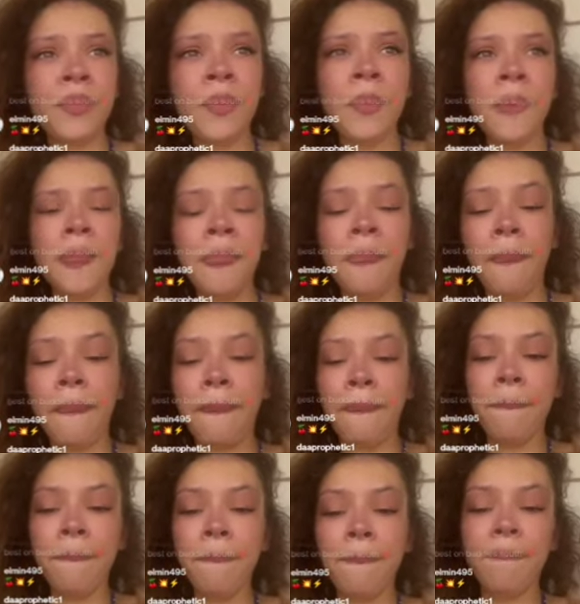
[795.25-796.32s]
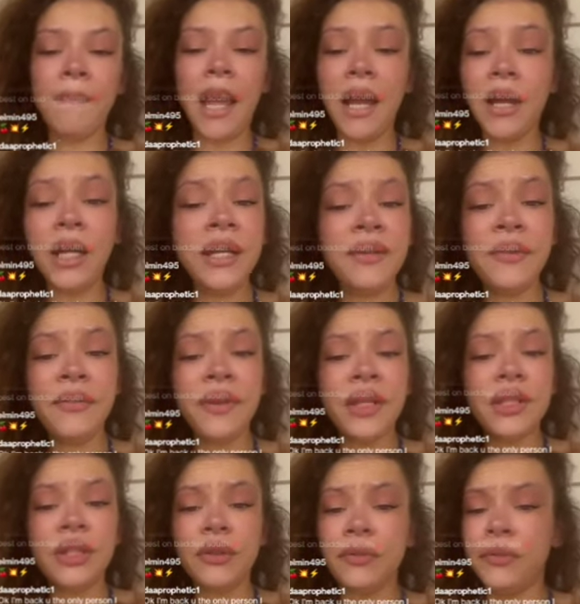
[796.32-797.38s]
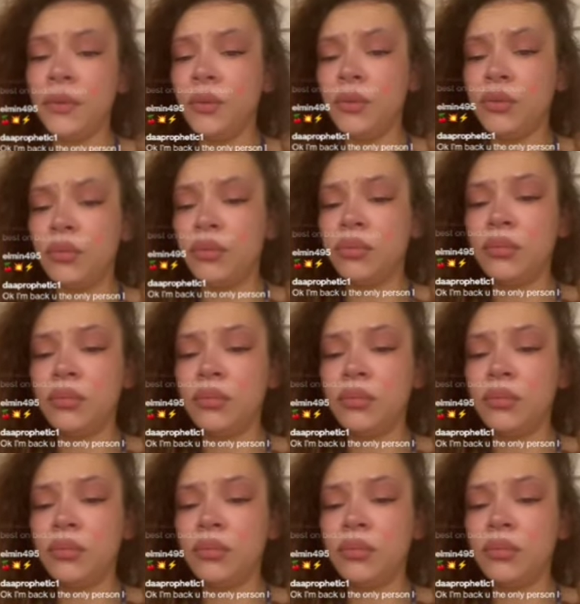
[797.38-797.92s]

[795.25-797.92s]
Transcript: I couldn't even finish the food. Like that shit was good.